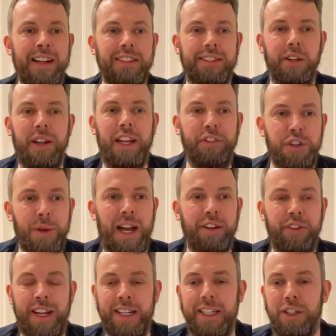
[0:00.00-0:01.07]
So if you
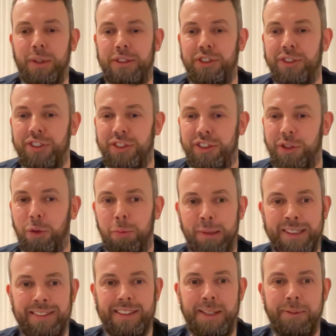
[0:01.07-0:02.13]
have any questions at all,
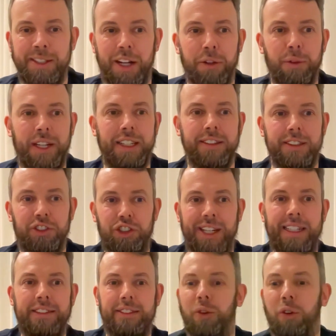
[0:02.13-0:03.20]
please let me know in the chat